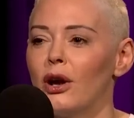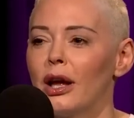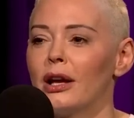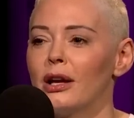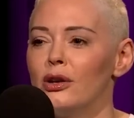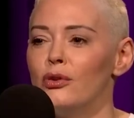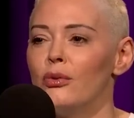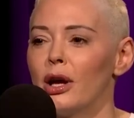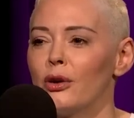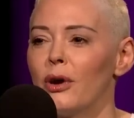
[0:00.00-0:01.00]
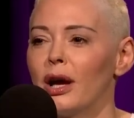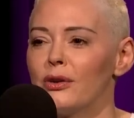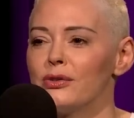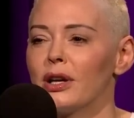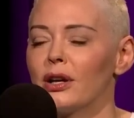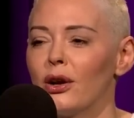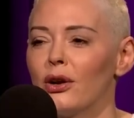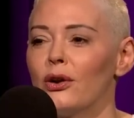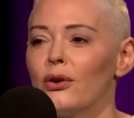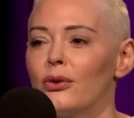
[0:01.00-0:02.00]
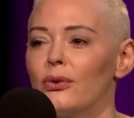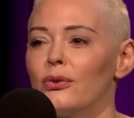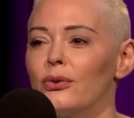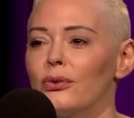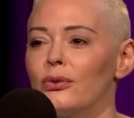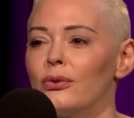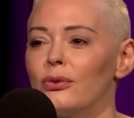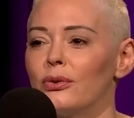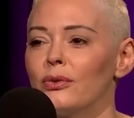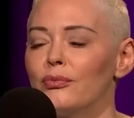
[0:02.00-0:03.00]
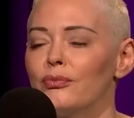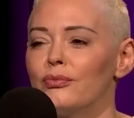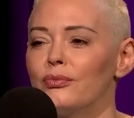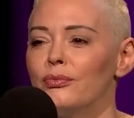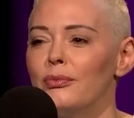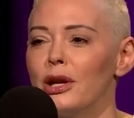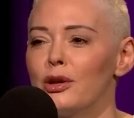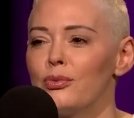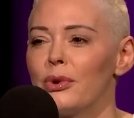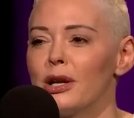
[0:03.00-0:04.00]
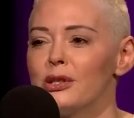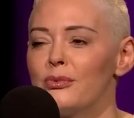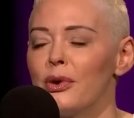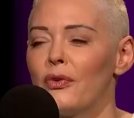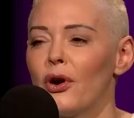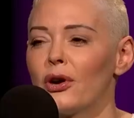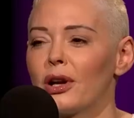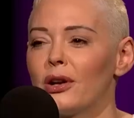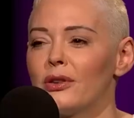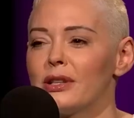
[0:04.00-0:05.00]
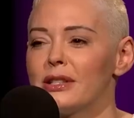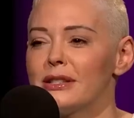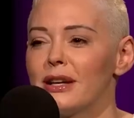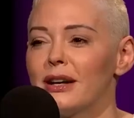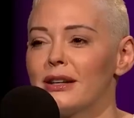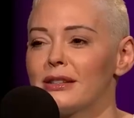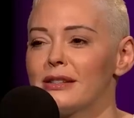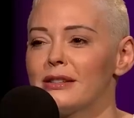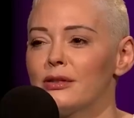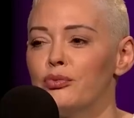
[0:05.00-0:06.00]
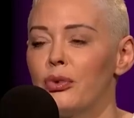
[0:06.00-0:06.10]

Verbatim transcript: And I knew right away. I was like, "Oh, men are prized above all here. This sucks.